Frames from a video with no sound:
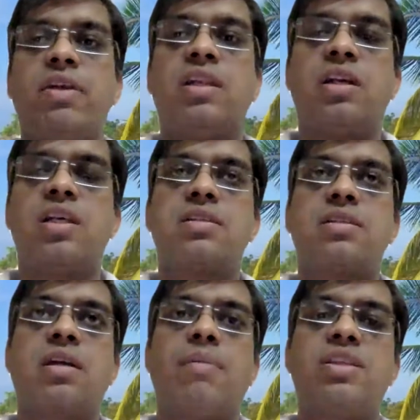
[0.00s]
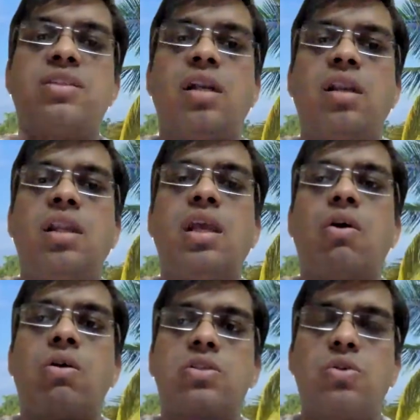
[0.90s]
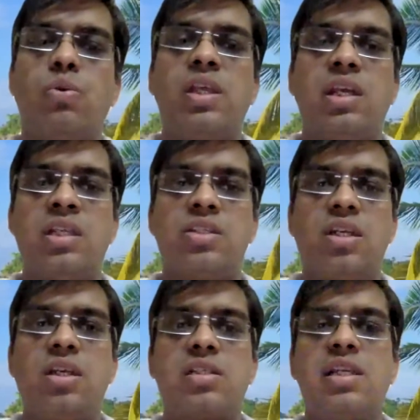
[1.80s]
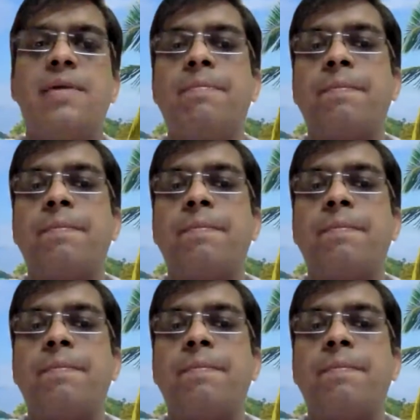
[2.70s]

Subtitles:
whether it is coming suddenly or slowly, insidiously,